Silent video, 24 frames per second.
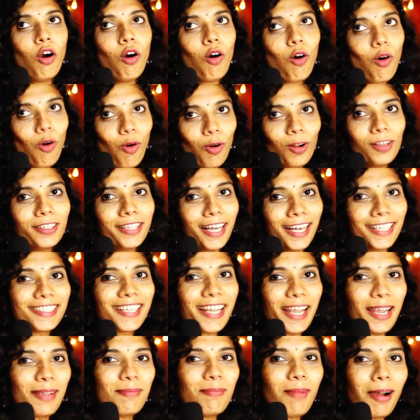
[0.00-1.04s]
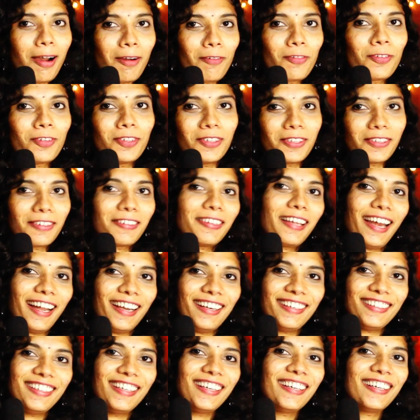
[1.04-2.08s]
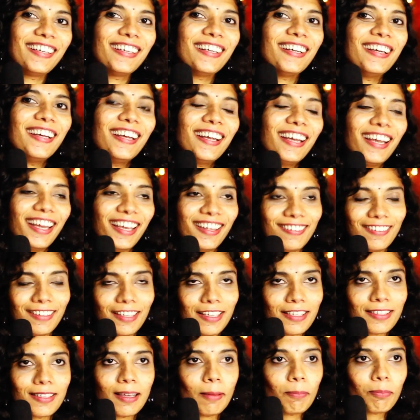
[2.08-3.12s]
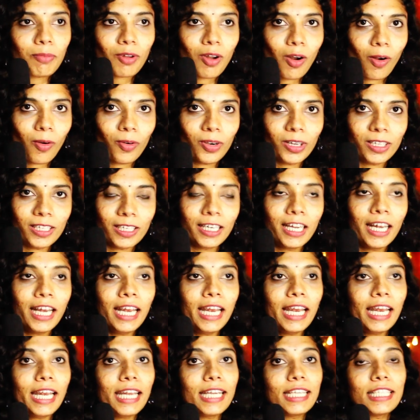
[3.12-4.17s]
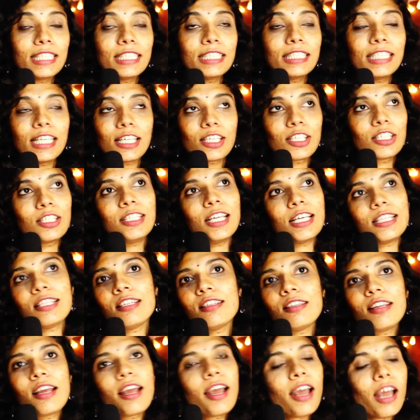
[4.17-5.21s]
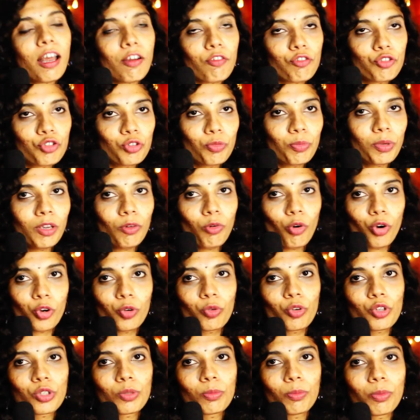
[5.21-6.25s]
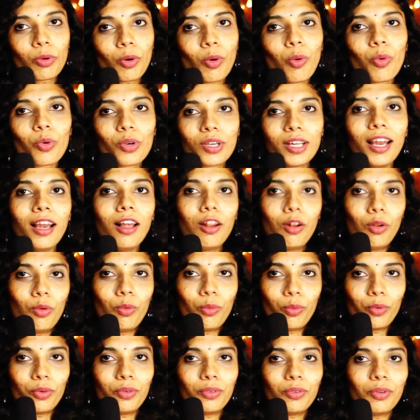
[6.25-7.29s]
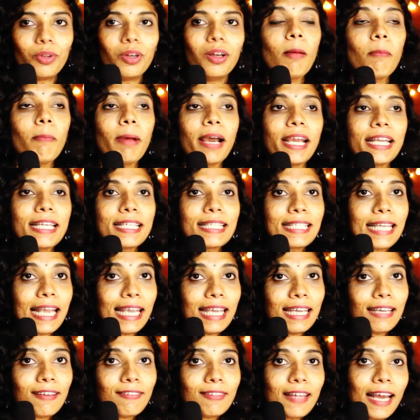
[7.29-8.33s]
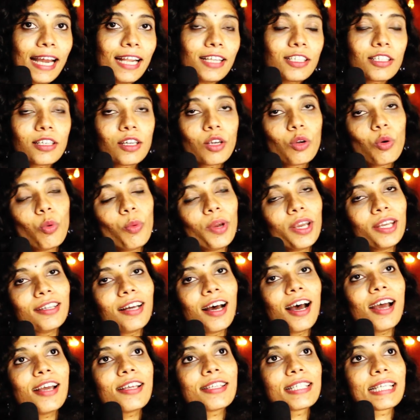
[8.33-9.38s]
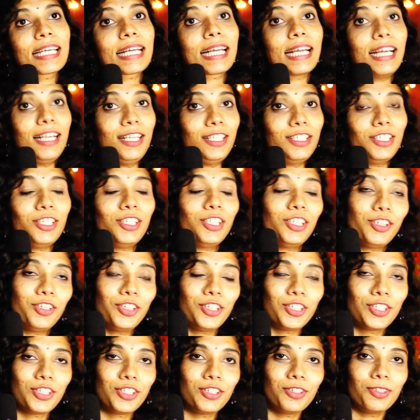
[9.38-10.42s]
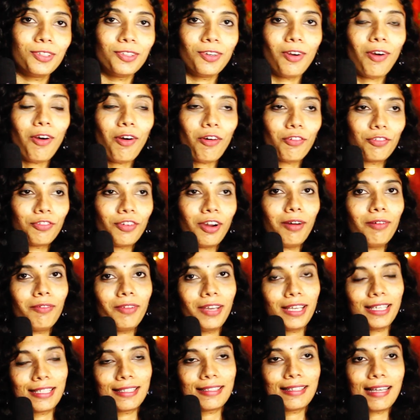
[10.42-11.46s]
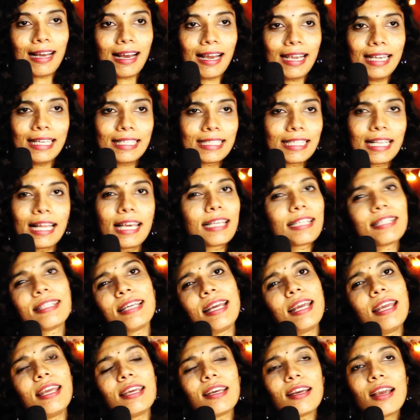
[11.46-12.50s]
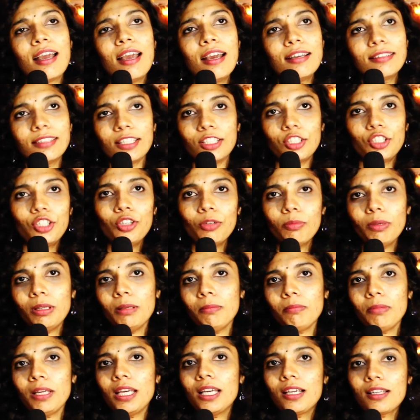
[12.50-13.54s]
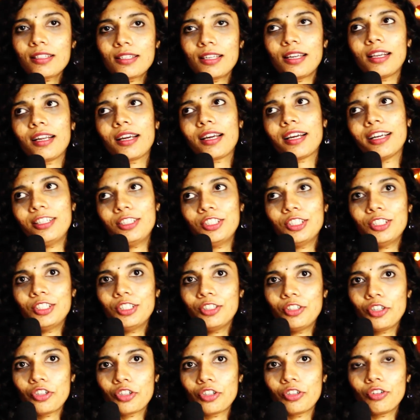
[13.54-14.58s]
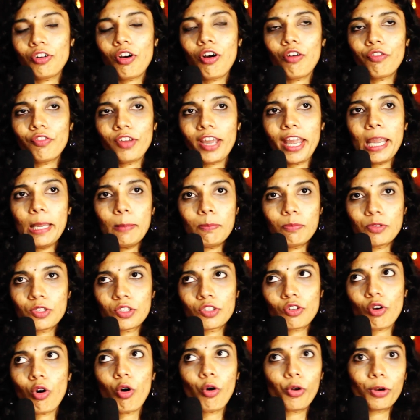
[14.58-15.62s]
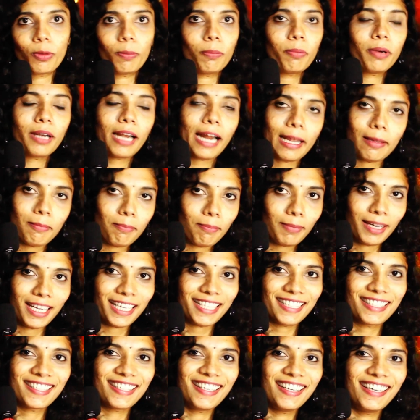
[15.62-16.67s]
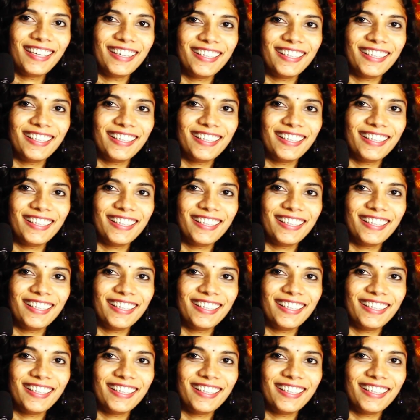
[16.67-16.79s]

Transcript: all that came after that in the subcontinent. It just doesn't have to be what was brought alone. By saying that Rig Veda is a continuation of Avesta, it's like saying that human beings are a continuation of apes or primates.